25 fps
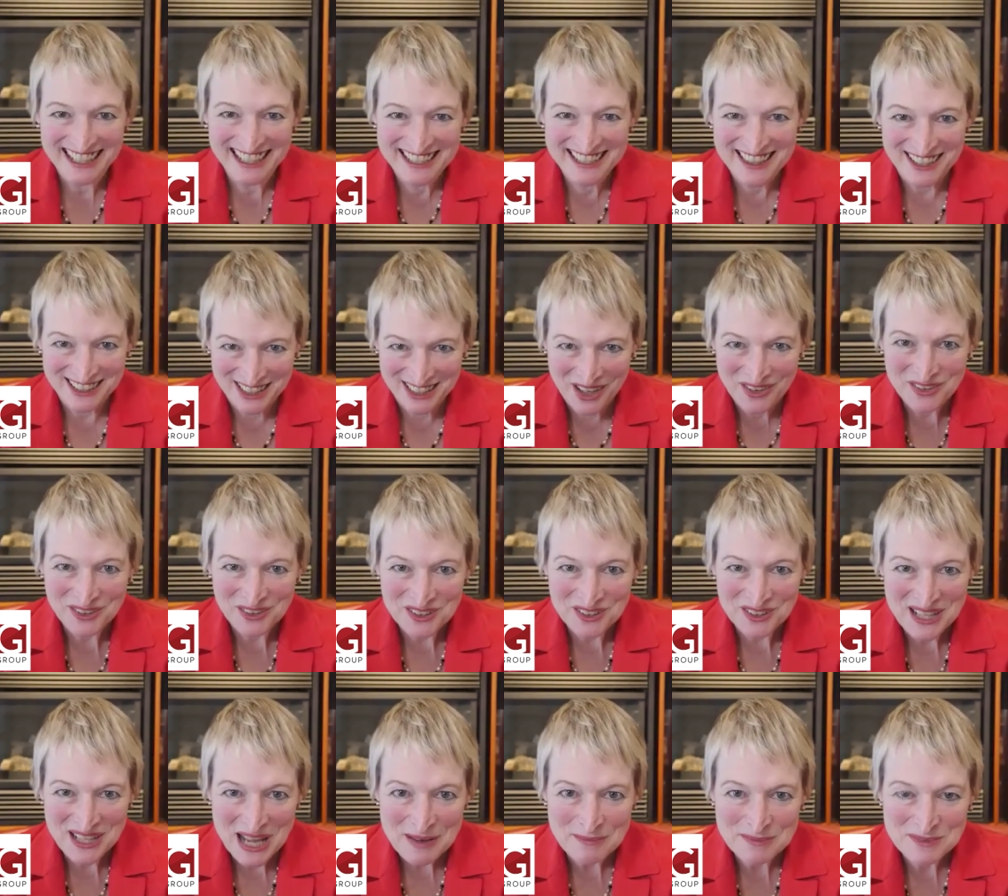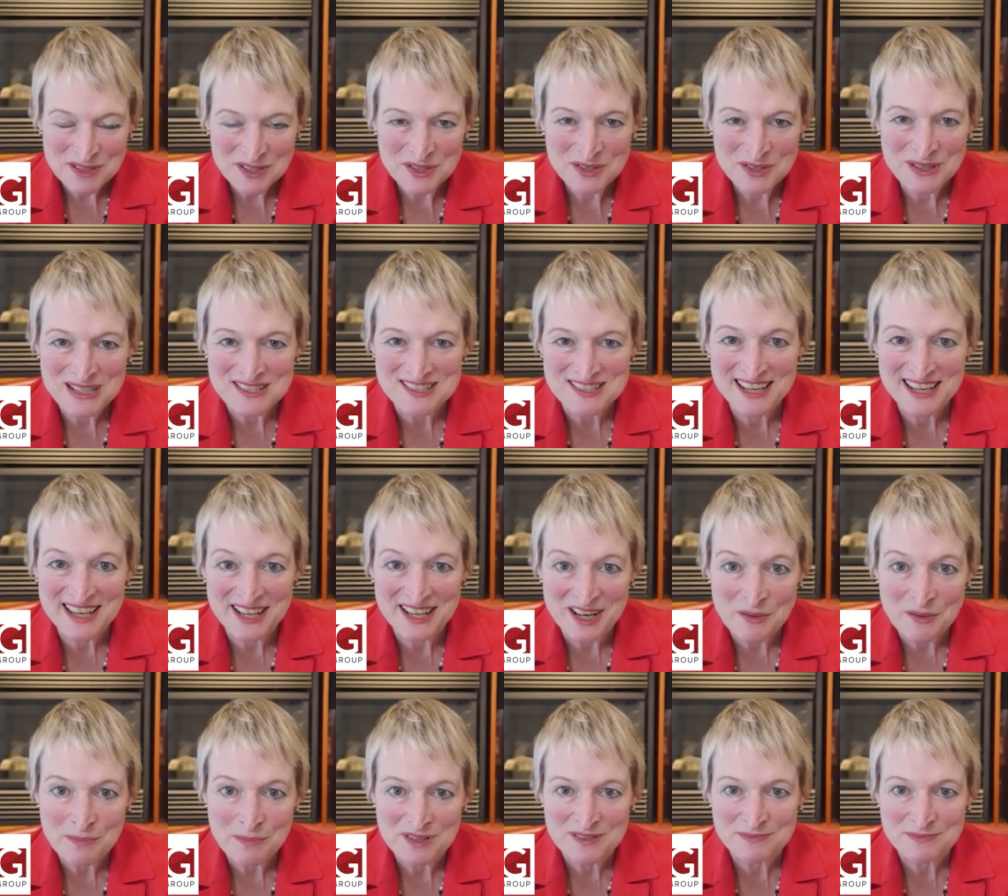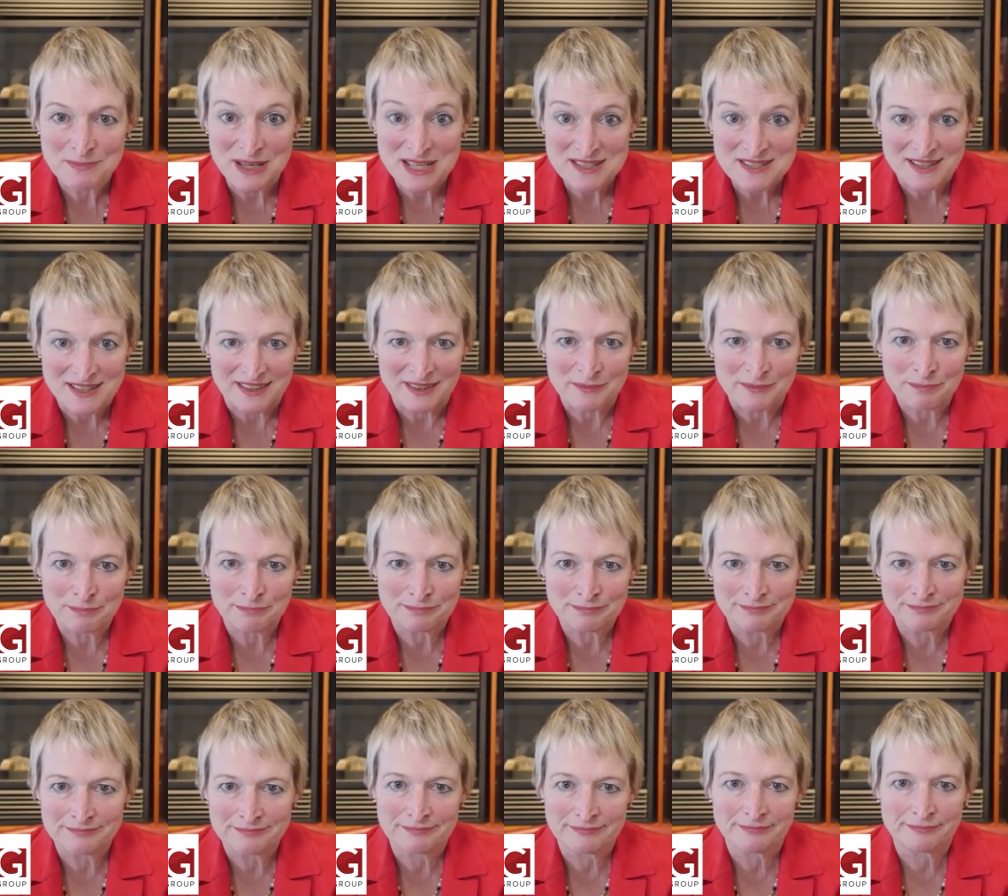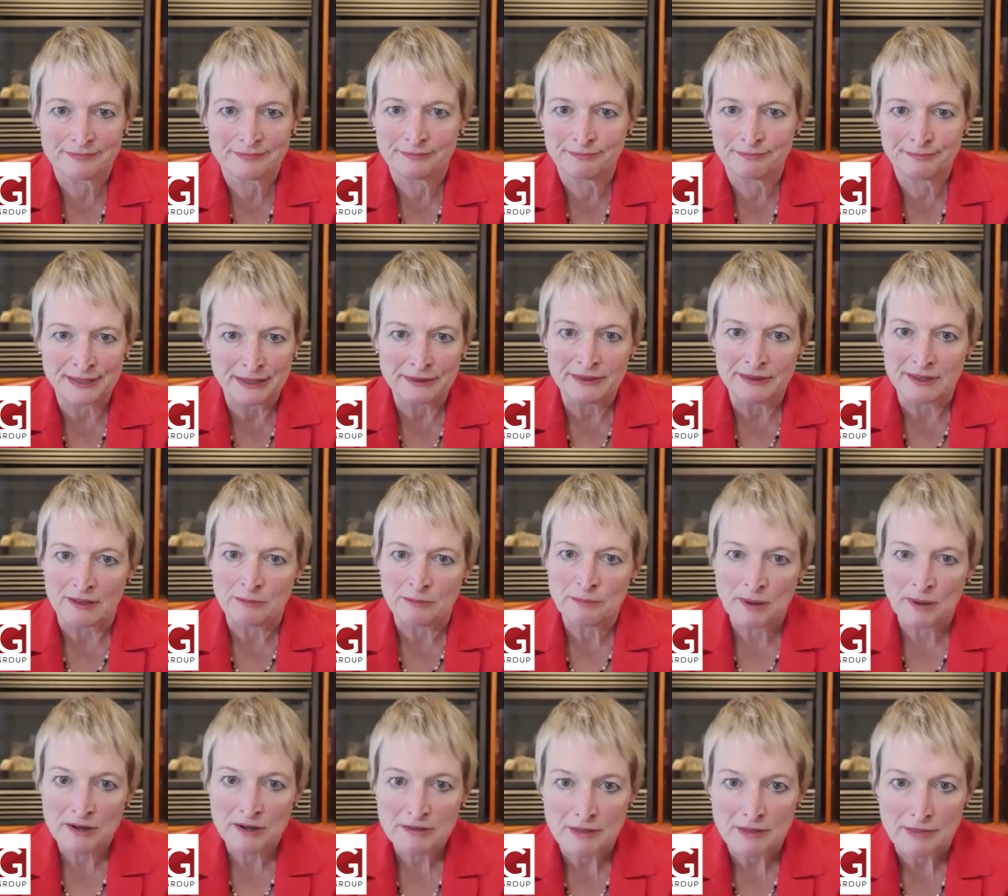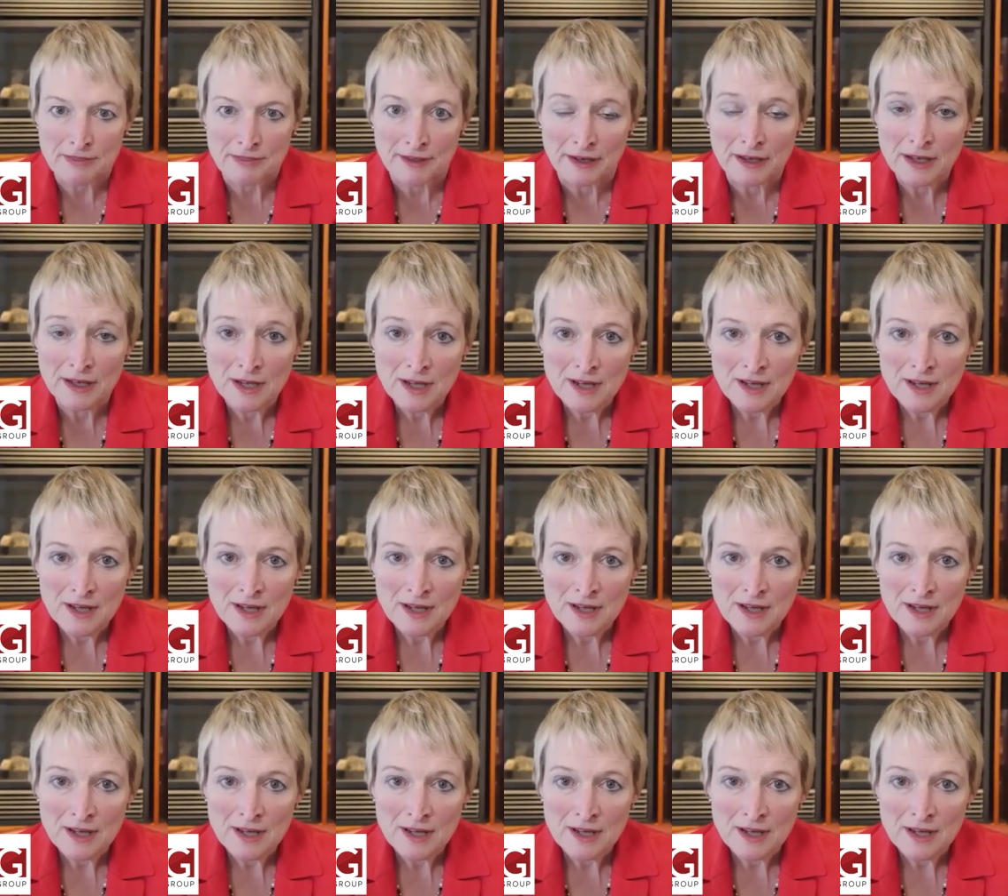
the local captain, who has to get up and basically parallel park the thing.